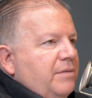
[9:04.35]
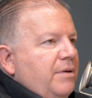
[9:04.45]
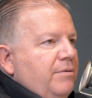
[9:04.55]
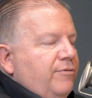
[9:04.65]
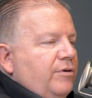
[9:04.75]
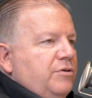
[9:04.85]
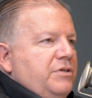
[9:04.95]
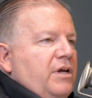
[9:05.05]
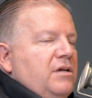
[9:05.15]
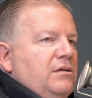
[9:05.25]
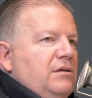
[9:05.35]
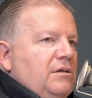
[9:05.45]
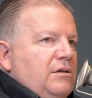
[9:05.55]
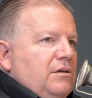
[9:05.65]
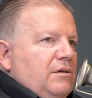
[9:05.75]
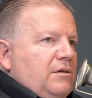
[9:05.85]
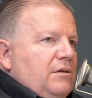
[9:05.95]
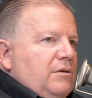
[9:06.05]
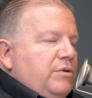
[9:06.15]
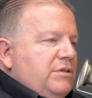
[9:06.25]
Maybe first on
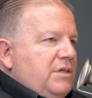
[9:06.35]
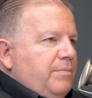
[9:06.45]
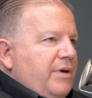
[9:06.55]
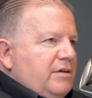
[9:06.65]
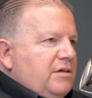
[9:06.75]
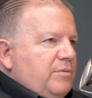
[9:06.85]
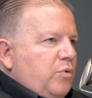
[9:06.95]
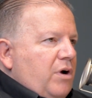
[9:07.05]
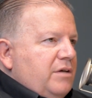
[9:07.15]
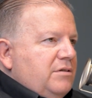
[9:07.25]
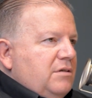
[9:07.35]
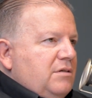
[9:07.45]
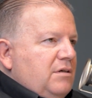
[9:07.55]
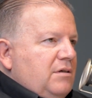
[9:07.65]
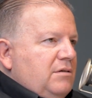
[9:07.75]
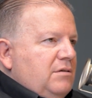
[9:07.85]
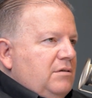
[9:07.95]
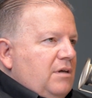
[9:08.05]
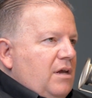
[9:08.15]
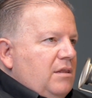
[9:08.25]
what's the impact on processes
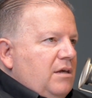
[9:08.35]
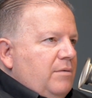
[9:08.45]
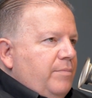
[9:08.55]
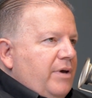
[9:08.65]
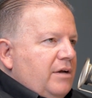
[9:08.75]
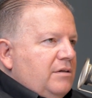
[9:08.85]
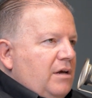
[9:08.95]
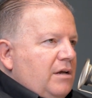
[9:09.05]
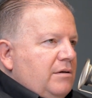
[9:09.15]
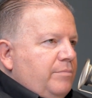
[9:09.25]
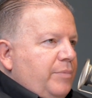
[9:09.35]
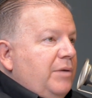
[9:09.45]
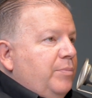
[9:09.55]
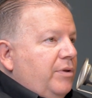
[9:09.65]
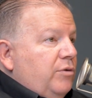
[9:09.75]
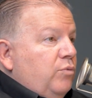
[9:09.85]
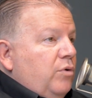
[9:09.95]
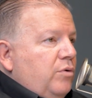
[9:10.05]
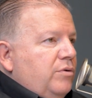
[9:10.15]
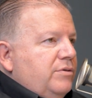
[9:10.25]
and the impact on people and
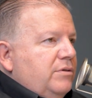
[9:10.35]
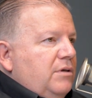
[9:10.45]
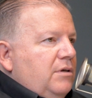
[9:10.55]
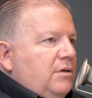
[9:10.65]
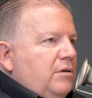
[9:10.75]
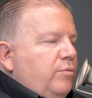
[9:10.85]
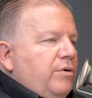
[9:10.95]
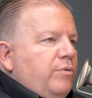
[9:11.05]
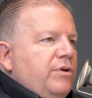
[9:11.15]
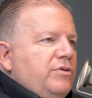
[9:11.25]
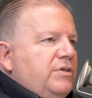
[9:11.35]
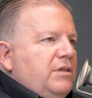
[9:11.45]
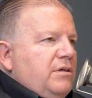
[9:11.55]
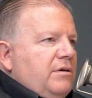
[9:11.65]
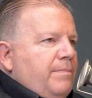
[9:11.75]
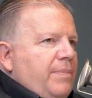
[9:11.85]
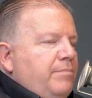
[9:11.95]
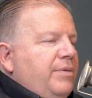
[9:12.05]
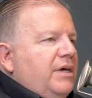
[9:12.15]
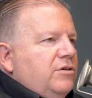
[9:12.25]
roles? Where do you see the
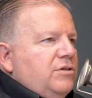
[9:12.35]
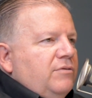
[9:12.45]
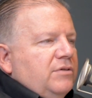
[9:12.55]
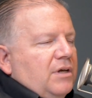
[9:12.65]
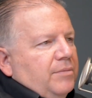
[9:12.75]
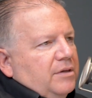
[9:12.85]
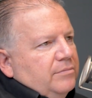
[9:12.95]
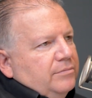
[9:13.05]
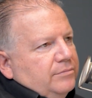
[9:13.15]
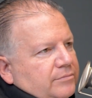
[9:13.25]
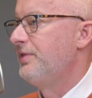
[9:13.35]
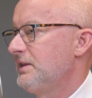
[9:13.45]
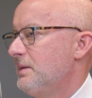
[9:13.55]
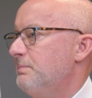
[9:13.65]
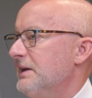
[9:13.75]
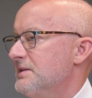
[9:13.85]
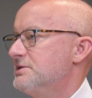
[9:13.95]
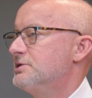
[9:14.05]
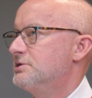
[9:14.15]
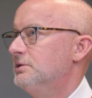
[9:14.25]
biggest shifts coming? I think the
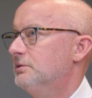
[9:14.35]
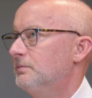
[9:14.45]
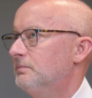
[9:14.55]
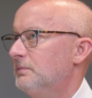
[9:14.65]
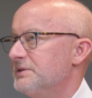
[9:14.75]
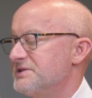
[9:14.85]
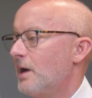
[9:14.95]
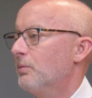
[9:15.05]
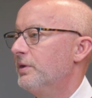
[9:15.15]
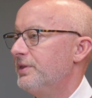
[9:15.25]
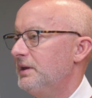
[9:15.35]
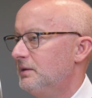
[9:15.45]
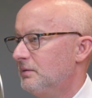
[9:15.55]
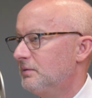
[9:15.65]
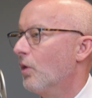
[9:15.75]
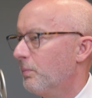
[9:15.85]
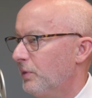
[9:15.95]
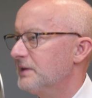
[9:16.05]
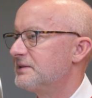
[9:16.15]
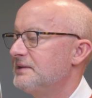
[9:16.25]
biggest issue, let's start with the
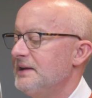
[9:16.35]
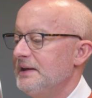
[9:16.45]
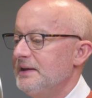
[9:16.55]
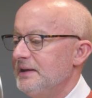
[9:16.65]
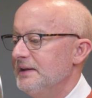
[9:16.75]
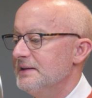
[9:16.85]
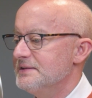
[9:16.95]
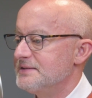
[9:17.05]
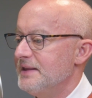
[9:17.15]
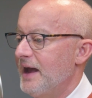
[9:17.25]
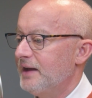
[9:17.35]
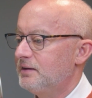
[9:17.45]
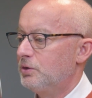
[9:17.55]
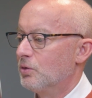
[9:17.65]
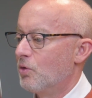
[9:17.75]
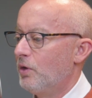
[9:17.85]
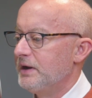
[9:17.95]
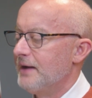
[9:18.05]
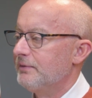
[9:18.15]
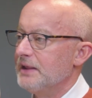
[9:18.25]
corporates, is that you're going
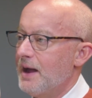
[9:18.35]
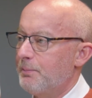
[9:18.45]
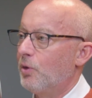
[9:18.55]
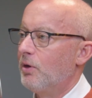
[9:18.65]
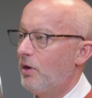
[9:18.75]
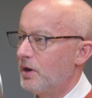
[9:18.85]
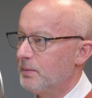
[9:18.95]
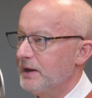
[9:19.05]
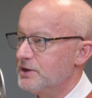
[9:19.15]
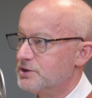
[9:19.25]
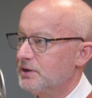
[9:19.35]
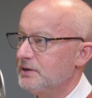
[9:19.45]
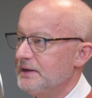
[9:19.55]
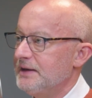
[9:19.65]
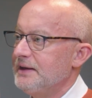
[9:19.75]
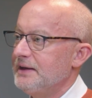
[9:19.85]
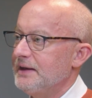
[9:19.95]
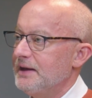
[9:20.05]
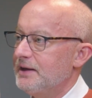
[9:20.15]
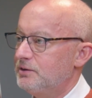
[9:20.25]
to have a lot more automation
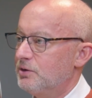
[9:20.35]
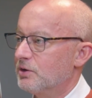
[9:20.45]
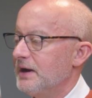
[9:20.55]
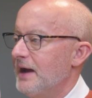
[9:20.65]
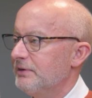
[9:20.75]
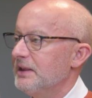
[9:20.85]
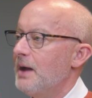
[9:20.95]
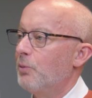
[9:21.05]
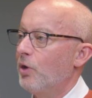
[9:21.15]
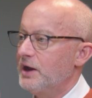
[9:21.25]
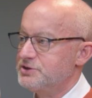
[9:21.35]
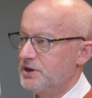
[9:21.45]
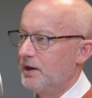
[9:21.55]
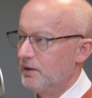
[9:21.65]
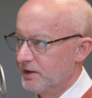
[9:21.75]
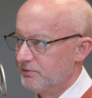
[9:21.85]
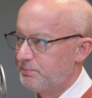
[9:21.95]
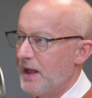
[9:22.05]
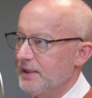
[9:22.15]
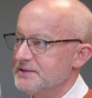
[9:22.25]
and you're going to have a lot more engineering of
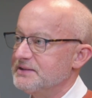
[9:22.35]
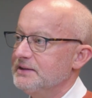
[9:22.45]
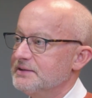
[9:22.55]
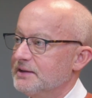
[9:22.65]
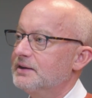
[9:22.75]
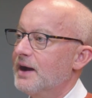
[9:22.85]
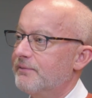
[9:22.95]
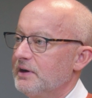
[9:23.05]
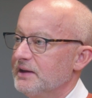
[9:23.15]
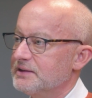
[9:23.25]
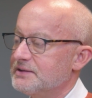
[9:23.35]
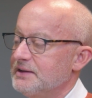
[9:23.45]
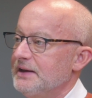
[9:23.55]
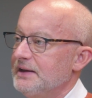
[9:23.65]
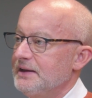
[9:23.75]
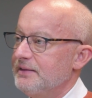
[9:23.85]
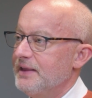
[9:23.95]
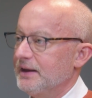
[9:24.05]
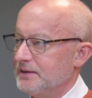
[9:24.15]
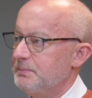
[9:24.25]
policies and governance
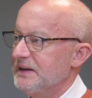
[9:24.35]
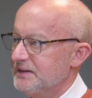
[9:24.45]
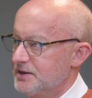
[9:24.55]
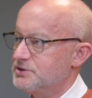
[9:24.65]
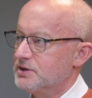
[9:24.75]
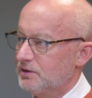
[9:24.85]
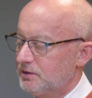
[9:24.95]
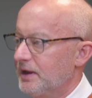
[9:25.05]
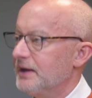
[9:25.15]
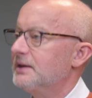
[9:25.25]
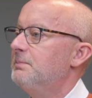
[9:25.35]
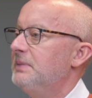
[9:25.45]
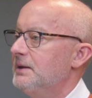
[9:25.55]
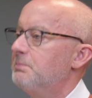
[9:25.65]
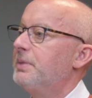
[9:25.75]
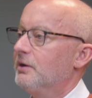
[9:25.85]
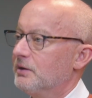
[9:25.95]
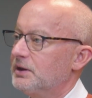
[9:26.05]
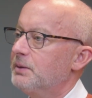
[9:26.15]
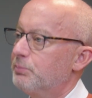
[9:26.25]
that can be digital and can be
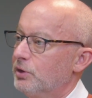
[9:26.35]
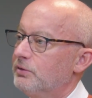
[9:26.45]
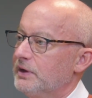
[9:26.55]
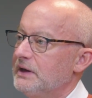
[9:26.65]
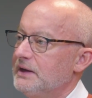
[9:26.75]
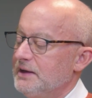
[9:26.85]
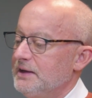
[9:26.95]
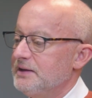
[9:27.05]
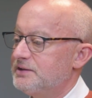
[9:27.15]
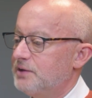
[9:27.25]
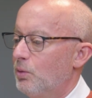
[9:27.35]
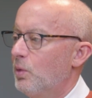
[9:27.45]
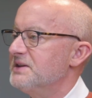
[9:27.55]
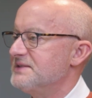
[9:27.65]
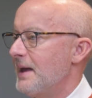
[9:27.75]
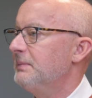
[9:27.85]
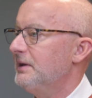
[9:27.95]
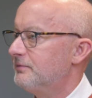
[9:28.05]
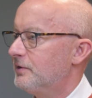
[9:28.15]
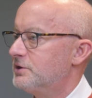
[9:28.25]
empirically proven. So what does that
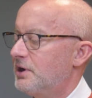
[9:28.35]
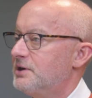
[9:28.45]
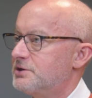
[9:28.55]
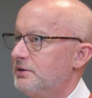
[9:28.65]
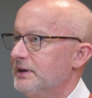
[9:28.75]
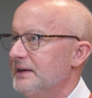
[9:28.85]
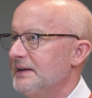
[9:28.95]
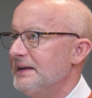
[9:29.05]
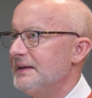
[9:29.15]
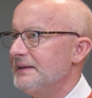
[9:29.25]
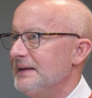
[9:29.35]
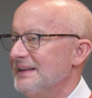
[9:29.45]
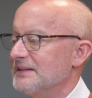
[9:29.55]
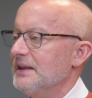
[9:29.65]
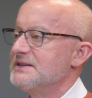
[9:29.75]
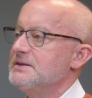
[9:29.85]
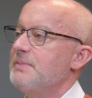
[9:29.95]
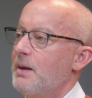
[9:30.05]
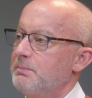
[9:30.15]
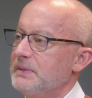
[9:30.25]
mean for Treasury? It's less
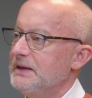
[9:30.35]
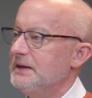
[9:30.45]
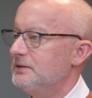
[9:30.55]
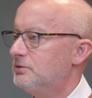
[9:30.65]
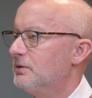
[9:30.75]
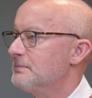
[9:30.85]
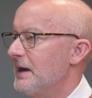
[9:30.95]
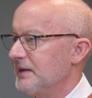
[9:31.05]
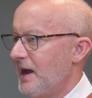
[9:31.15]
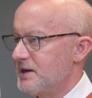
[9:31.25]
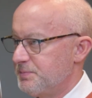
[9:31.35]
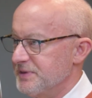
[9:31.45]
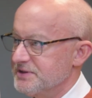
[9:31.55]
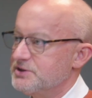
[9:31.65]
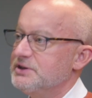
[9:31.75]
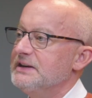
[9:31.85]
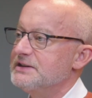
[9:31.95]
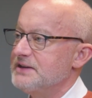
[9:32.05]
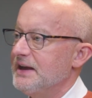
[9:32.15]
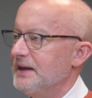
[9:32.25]
about me doing my cash position
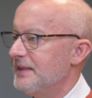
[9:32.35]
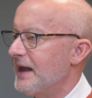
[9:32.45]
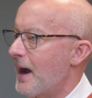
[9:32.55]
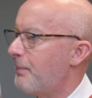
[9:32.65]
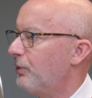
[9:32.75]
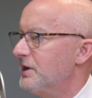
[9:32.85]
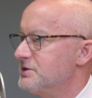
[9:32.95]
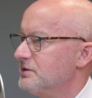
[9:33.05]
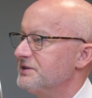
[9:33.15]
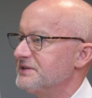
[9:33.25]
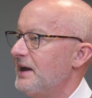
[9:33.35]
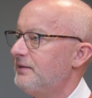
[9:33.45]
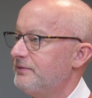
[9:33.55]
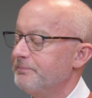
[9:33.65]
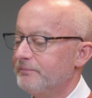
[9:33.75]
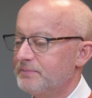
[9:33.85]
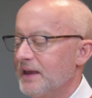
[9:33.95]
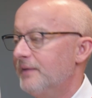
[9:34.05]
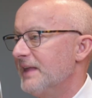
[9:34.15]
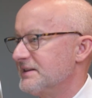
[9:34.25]
each day, that operational stuff.
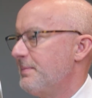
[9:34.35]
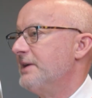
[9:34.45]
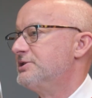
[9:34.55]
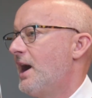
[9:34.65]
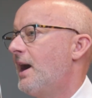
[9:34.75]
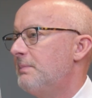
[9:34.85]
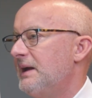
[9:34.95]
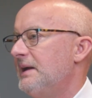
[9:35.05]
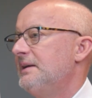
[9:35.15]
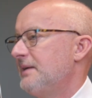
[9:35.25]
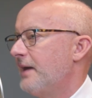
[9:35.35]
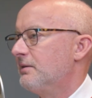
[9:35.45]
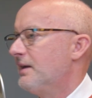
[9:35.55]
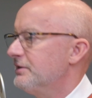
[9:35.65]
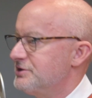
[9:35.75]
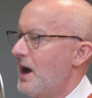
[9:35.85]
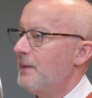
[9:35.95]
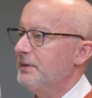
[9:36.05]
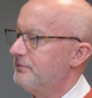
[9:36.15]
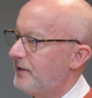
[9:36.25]
If that's my job, I don't have a
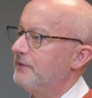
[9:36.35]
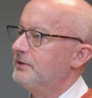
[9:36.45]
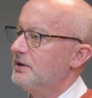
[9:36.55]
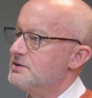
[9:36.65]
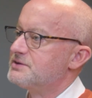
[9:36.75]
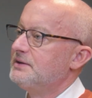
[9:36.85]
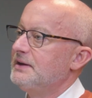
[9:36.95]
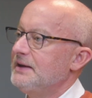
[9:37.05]
job in 5 years.